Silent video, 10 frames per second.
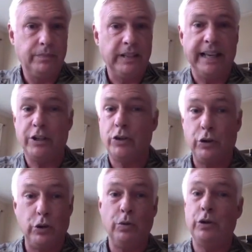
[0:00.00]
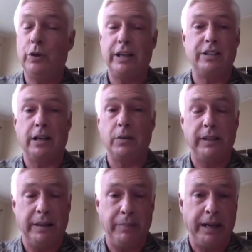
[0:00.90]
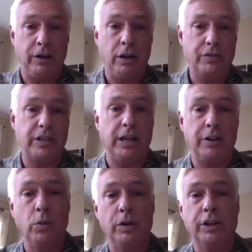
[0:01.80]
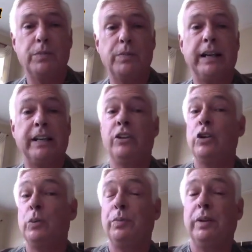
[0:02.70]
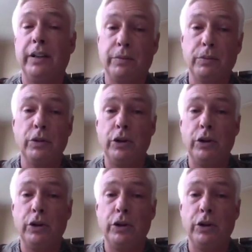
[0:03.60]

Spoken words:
as you do when you get stuck with that bad golf shot you weren't expecting? Do you play through? Do